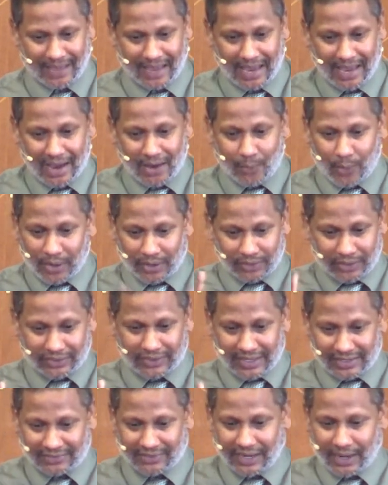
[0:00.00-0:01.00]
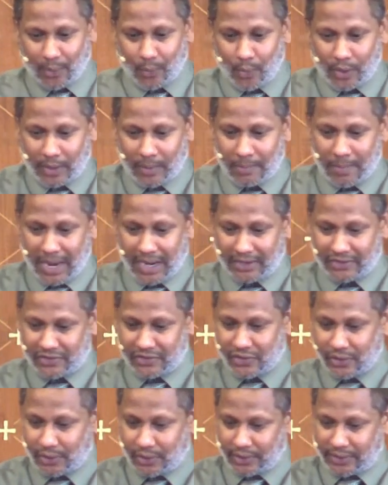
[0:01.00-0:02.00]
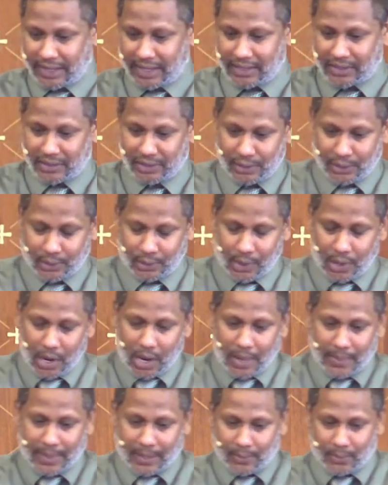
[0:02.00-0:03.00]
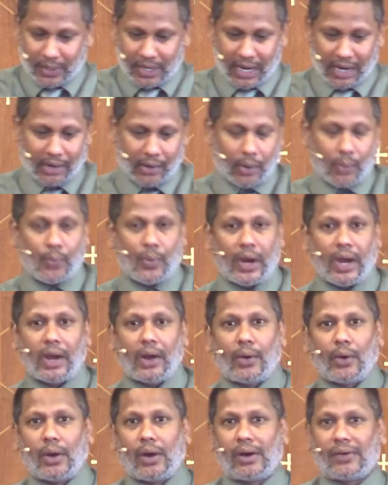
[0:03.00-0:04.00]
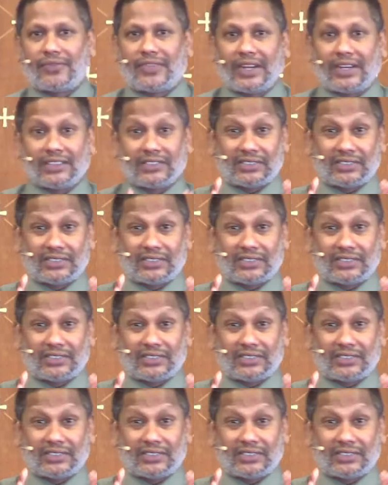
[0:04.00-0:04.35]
One of the things that I want to make sure that you that we are aware of there is,